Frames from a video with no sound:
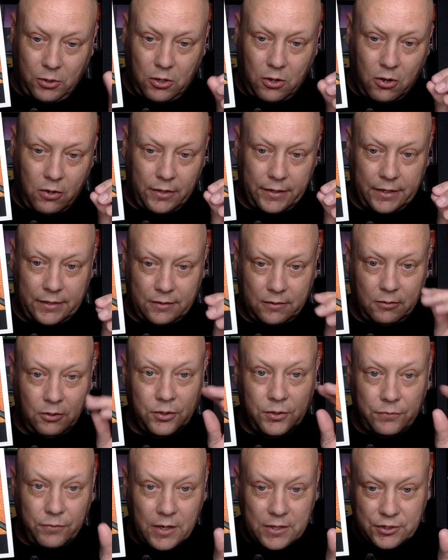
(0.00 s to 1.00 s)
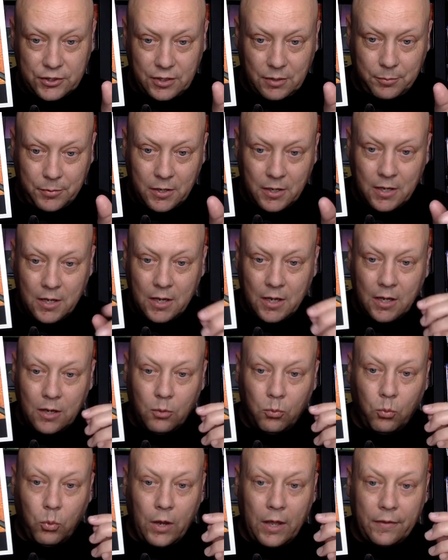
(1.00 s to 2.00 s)
recalling his close friendship
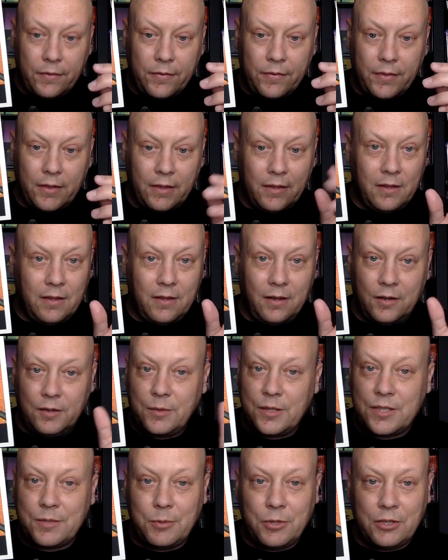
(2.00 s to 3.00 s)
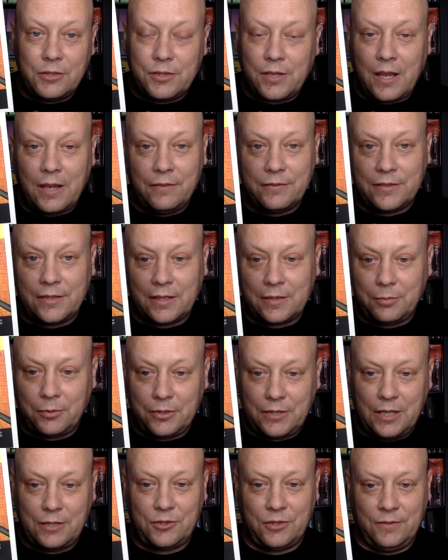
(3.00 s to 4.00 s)
with the undisputed king of
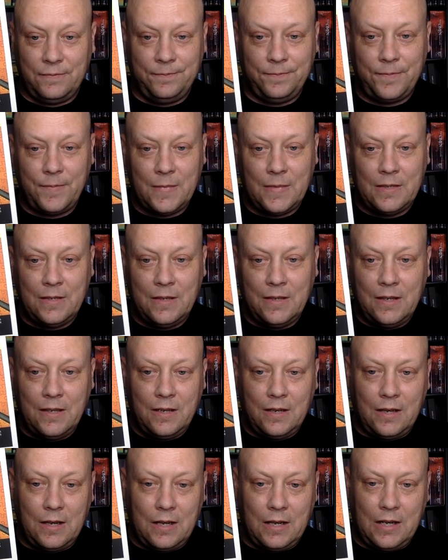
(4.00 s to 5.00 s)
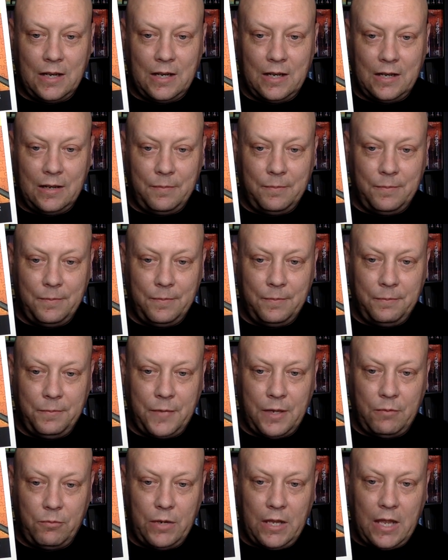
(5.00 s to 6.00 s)
sexploitation.
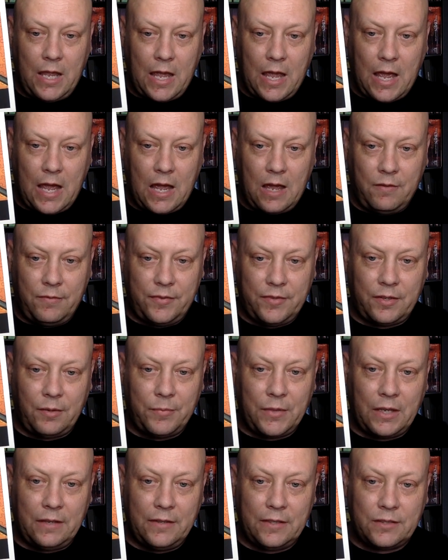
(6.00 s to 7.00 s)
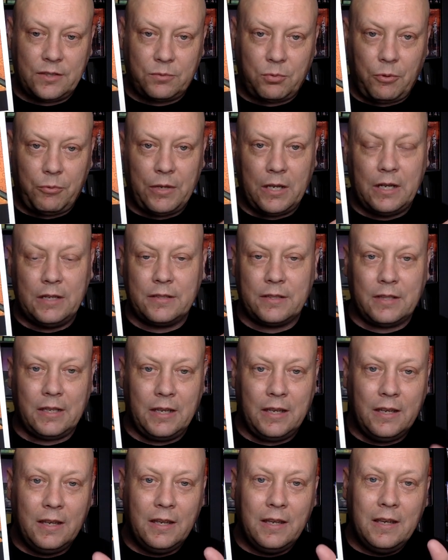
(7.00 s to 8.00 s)
Then we have something, this is where we get into
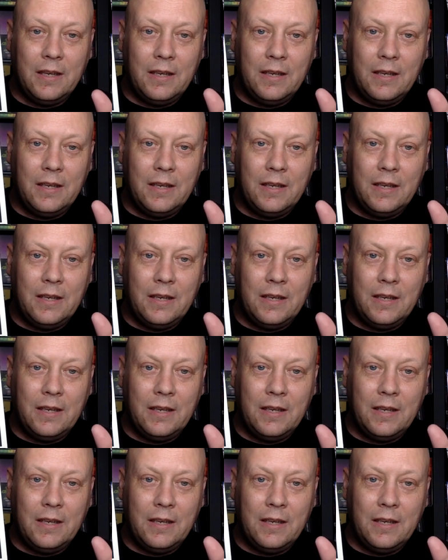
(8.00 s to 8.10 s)
the